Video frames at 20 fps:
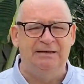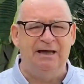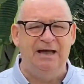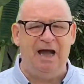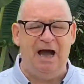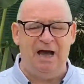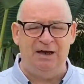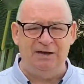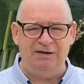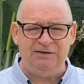
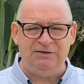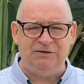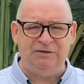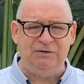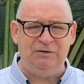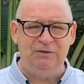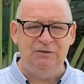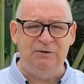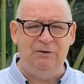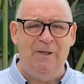And it's
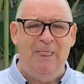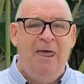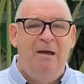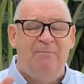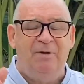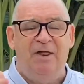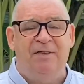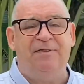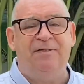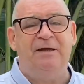true.
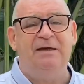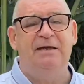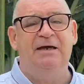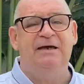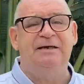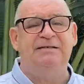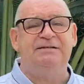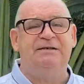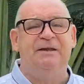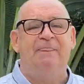But the thing
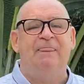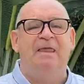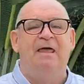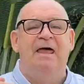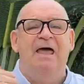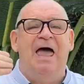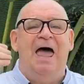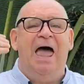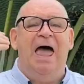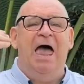is,
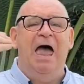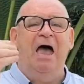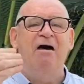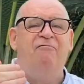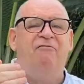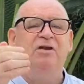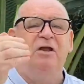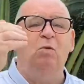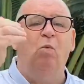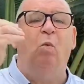
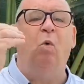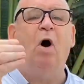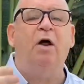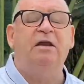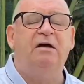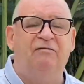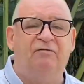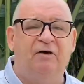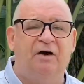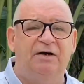every one
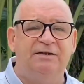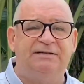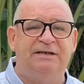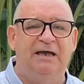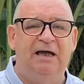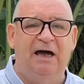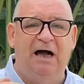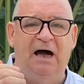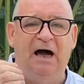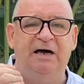of us
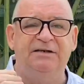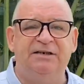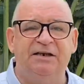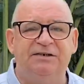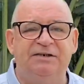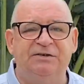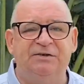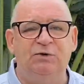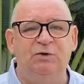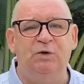has a
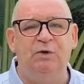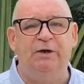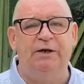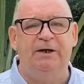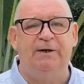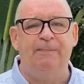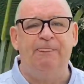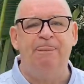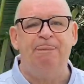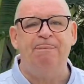story.
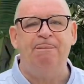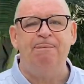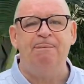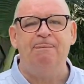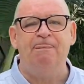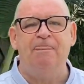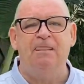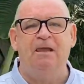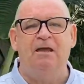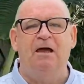
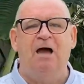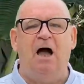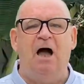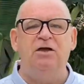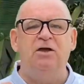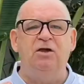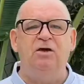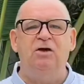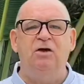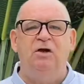
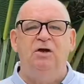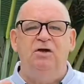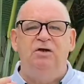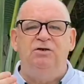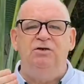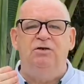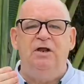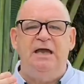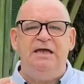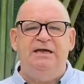A
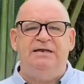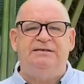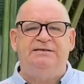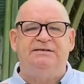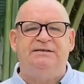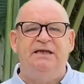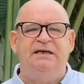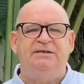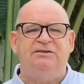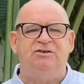United
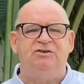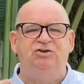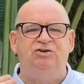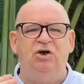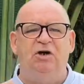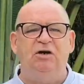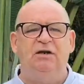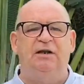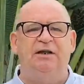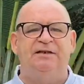States
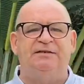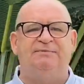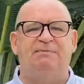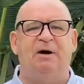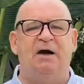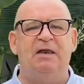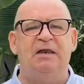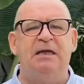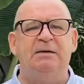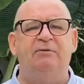journalist
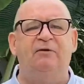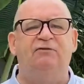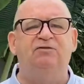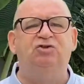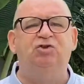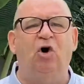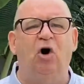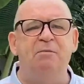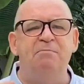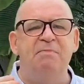by the name of
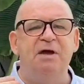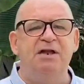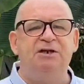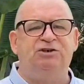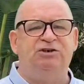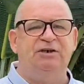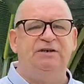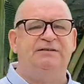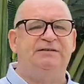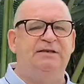John
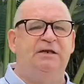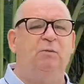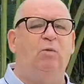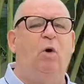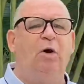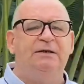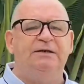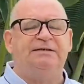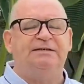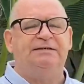Mitchinson
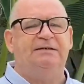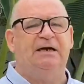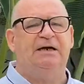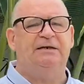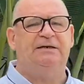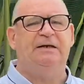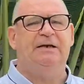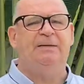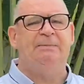once said,